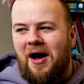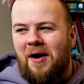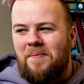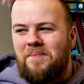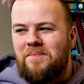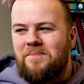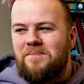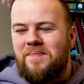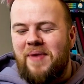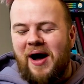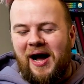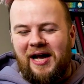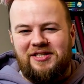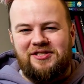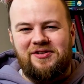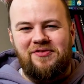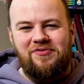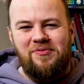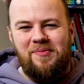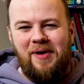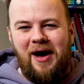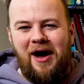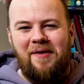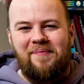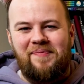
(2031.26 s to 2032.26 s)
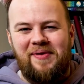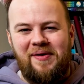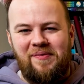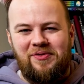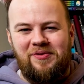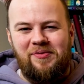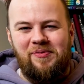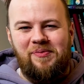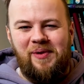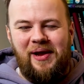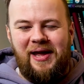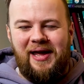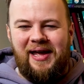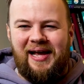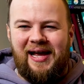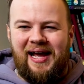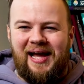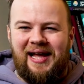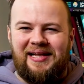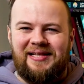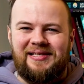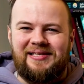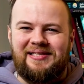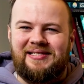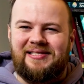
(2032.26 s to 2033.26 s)
massive amount of people to be playing
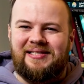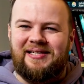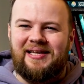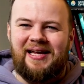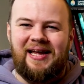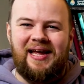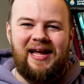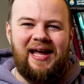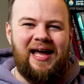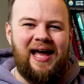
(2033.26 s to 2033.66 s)
against.